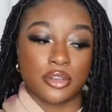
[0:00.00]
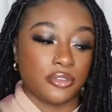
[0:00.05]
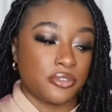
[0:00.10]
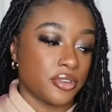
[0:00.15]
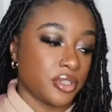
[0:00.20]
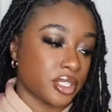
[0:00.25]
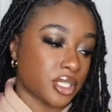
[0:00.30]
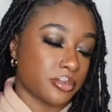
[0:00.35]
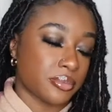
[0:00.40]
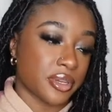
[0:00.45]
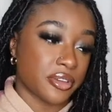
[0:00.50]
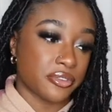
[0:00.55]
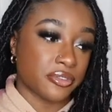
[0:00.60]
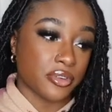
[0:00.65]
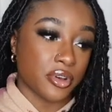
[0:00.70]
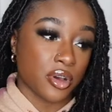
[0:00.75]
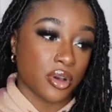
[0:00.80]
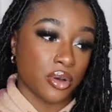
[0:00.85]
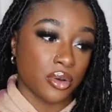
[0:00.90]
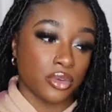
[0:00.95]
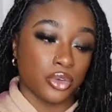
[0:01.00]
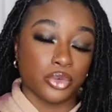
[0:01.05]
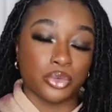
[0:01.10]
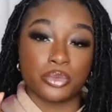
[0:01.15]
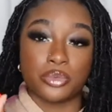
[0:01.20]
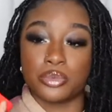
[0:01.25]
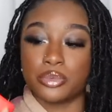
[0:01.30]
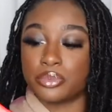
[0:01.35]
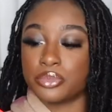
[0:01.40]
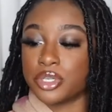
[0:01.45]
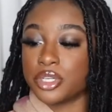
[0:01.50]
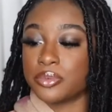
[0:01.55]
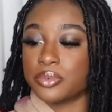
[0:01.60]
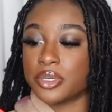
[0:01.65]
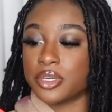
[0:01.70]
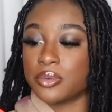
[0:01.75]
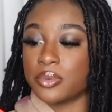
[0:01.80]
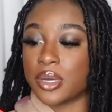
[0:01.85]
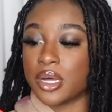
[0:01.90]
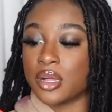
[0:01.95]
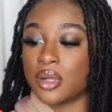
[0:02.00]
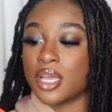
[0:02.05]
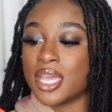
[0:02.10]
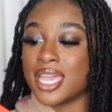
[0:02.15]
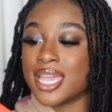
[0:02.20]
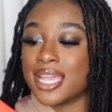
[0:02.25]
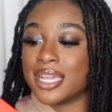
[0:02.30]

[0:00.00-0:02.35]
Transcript: It fills up my phone pretty well.